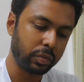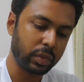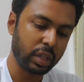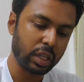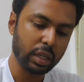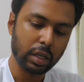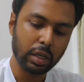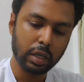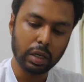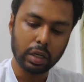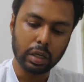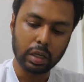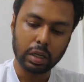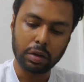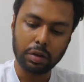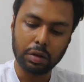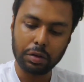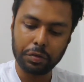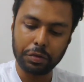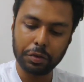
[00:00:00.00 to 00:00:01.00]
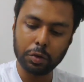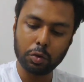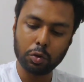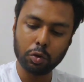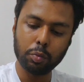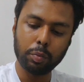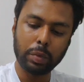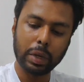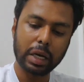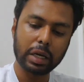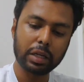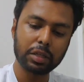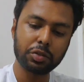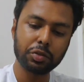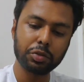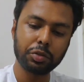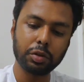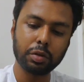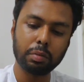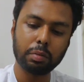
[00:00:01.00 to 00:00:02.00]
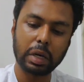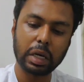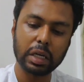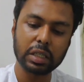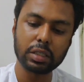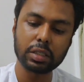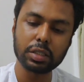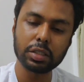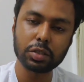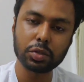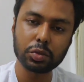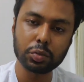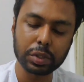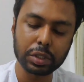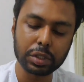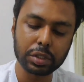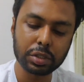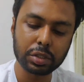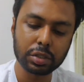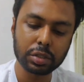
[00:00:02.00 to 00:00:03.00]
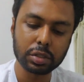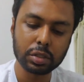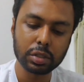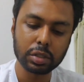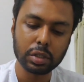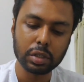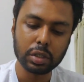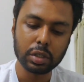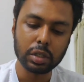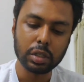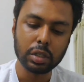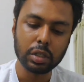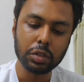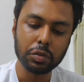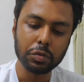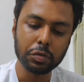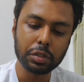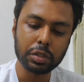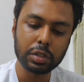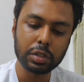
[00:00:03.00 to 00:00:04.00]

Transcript: Now, if you go back to your master switch, you would see